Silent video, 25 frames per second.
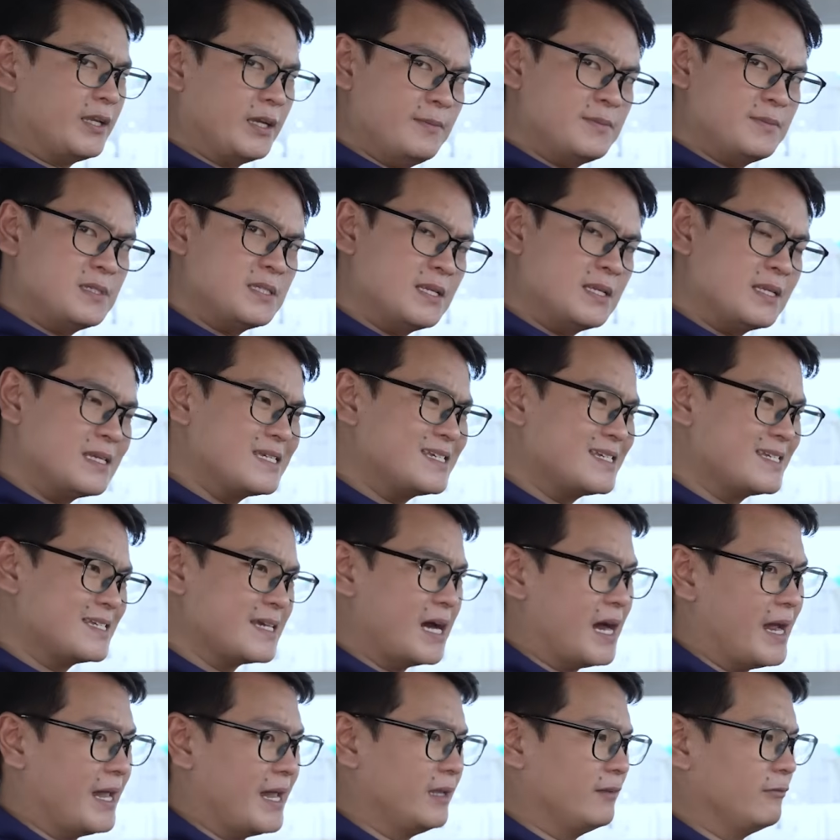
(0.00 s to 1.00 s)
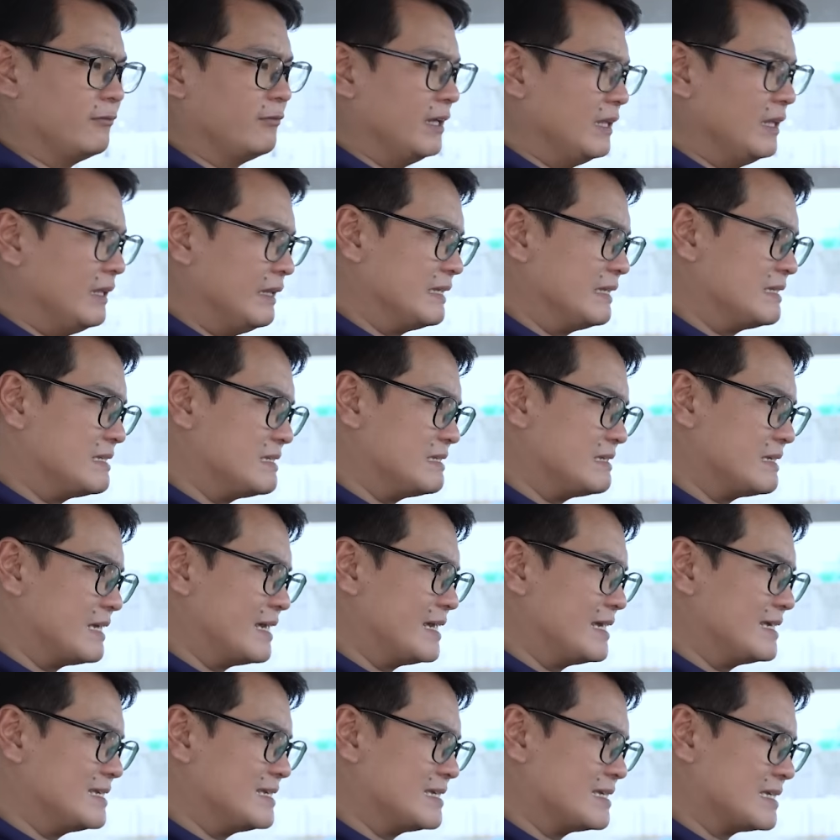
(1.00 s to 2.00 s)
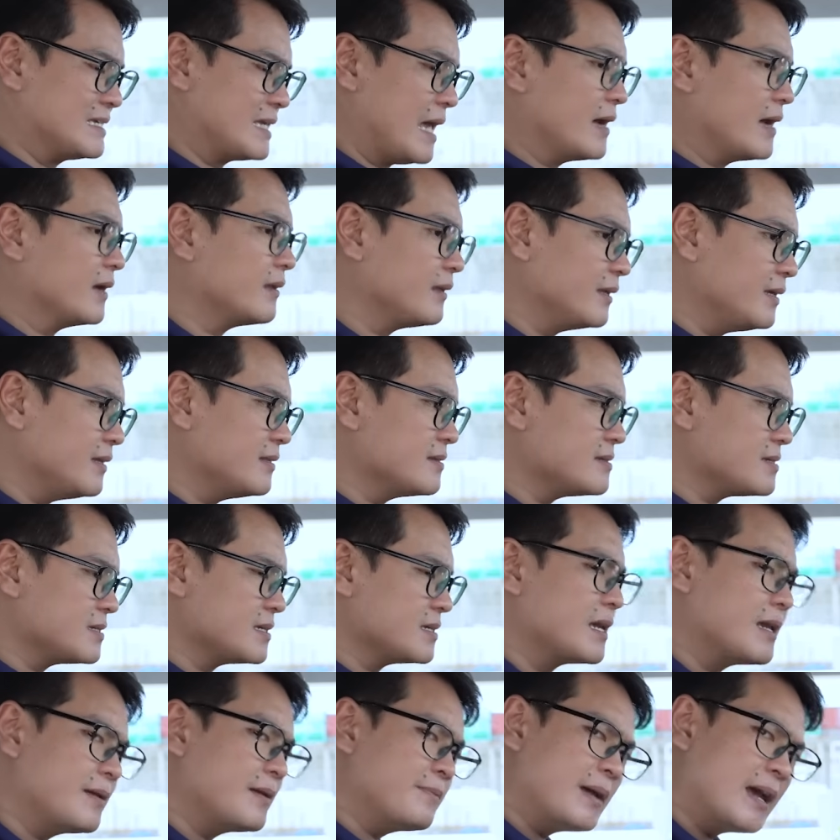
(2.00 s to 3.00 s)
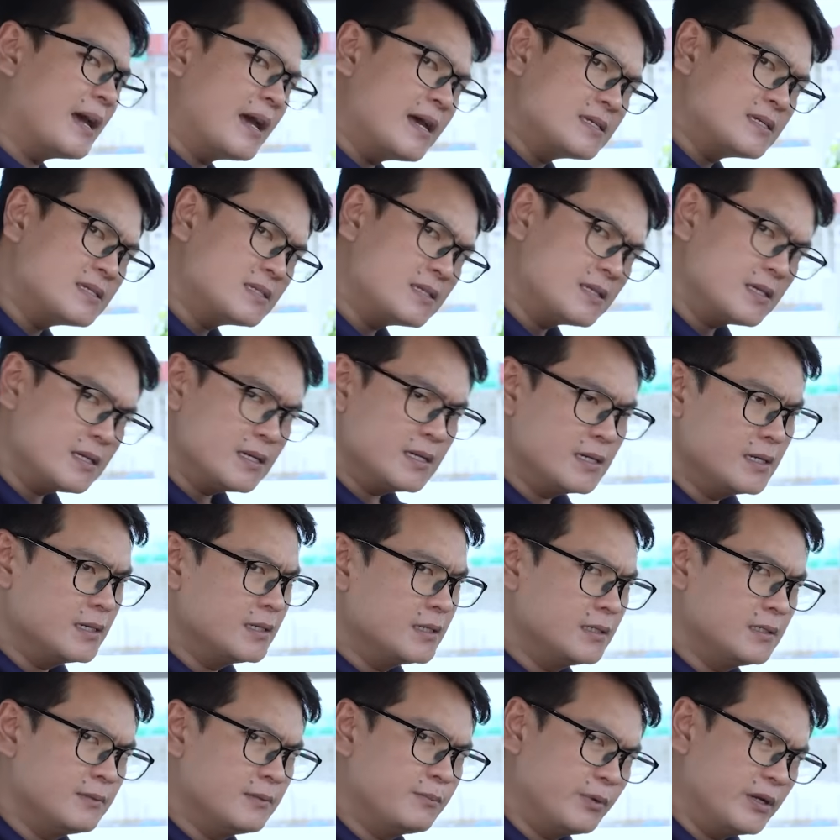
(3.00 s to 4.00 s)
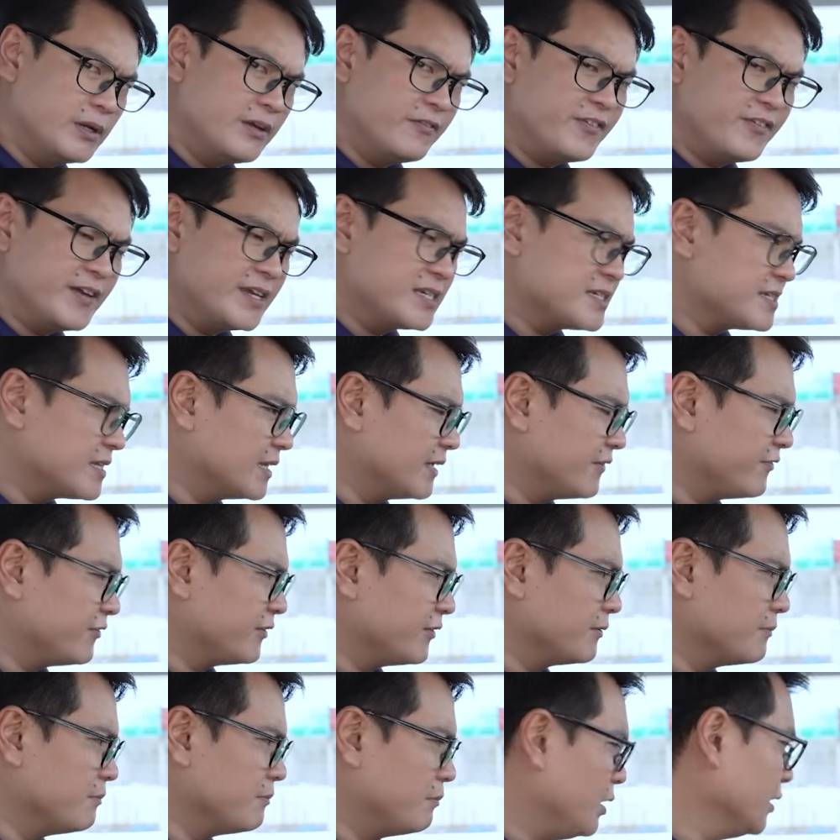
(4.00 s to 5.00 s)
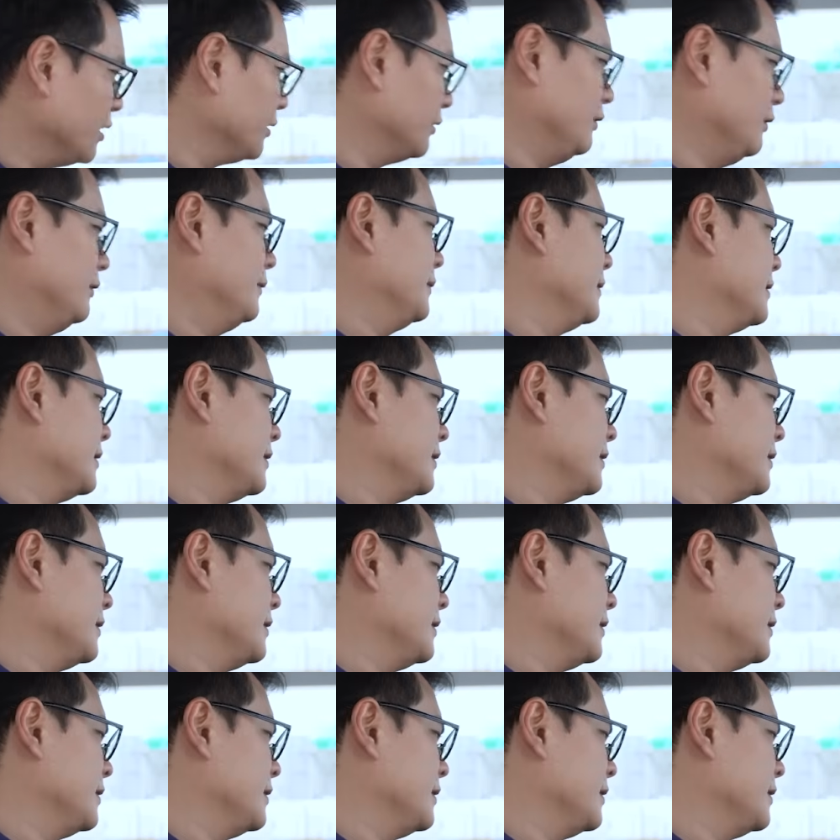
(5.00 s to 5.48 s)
comes to design, well, it's exactly the same as the pre-facelift model.